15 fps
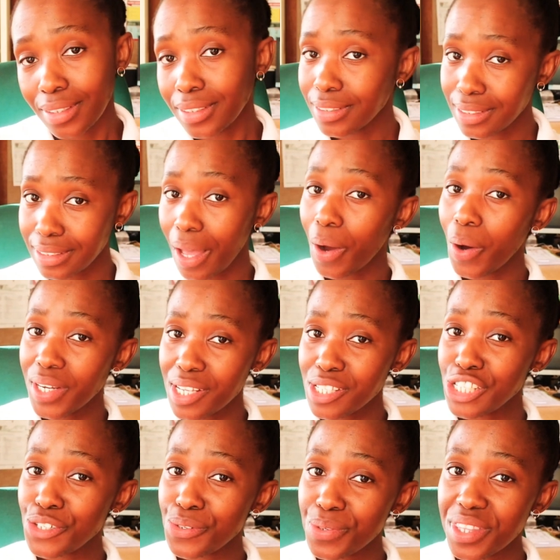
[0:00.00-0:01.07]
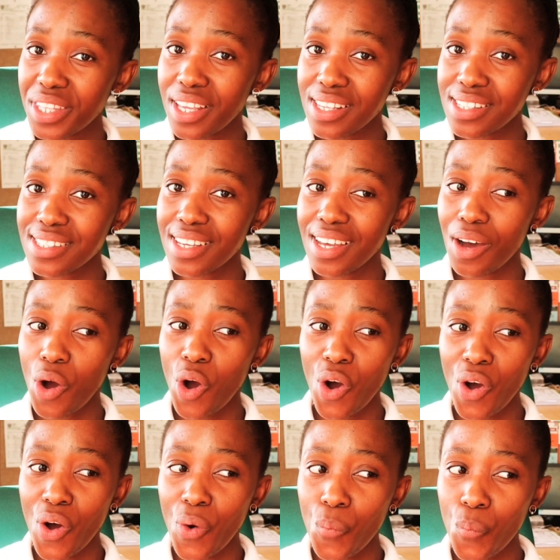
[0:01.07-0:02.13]
the honest truth is,
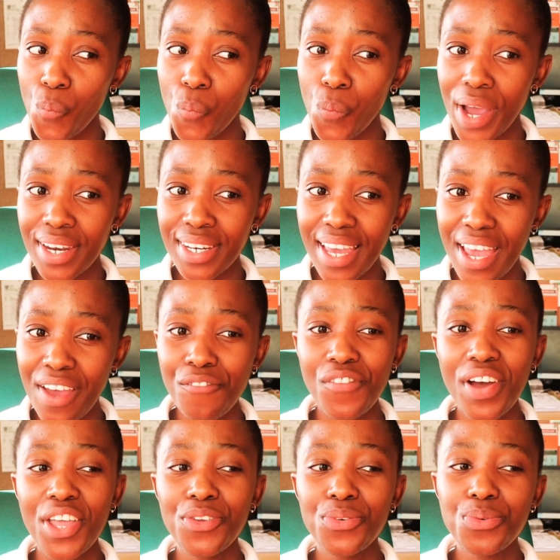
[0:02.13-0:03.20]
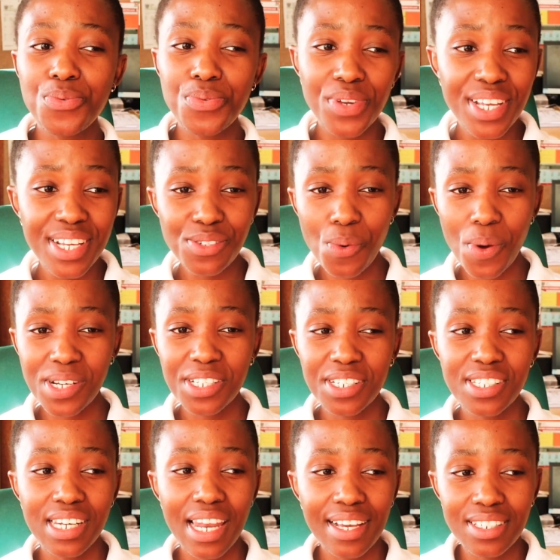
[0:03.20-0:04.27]
whenever you read
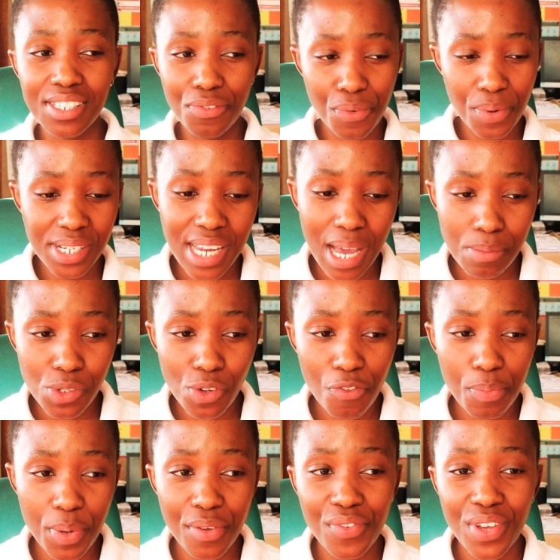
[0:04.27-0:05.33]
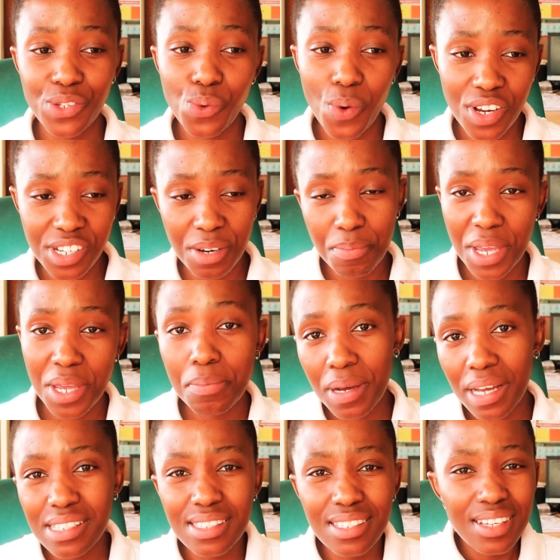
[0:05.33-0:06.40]
different types of previous question
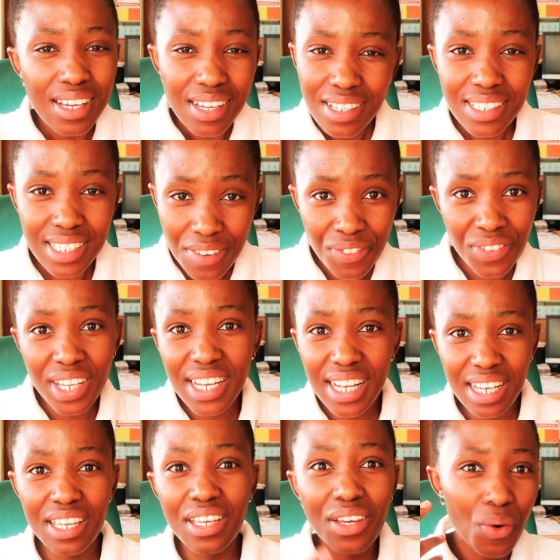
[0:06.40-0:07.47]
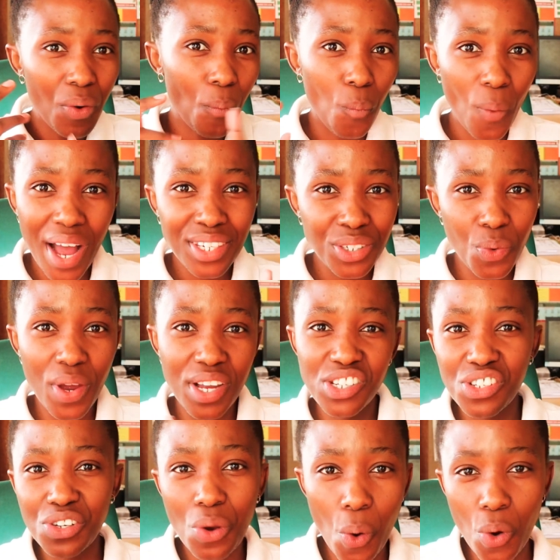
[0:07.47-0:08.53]
papers, definitely one
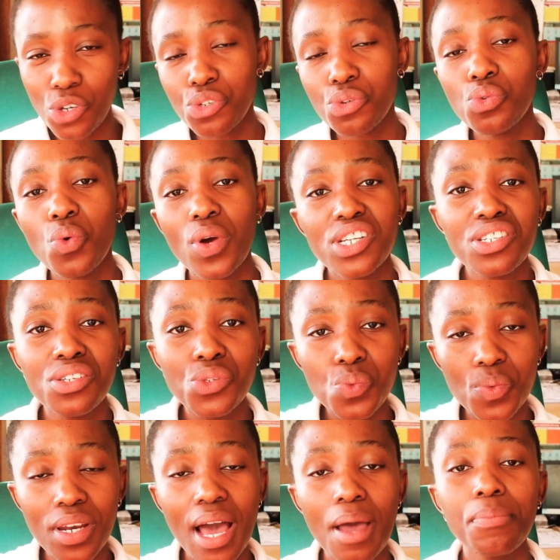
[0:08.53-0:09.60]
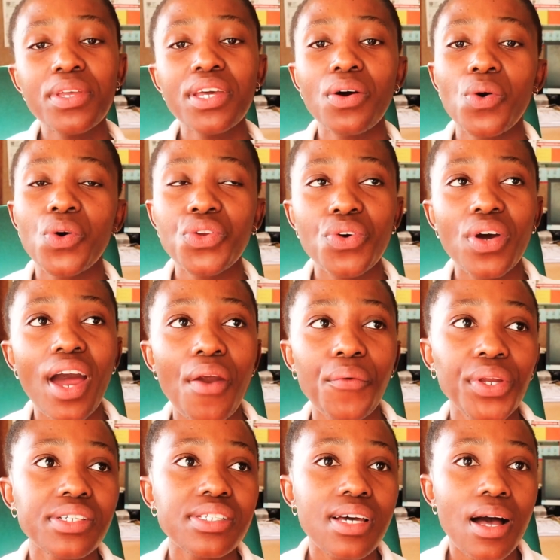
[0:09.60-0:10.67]
question or two questions will appear on your
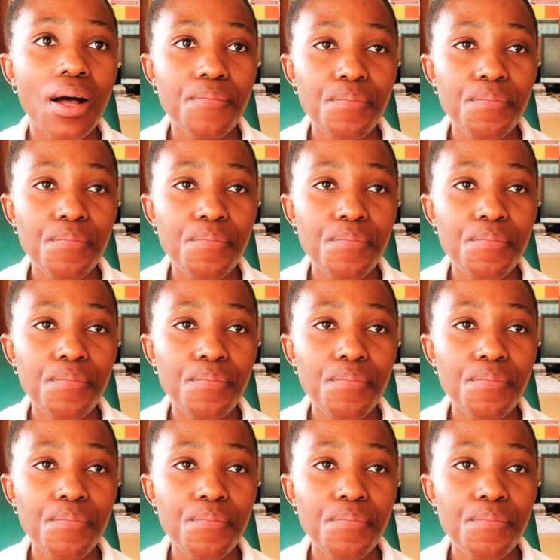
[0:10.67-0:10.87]
current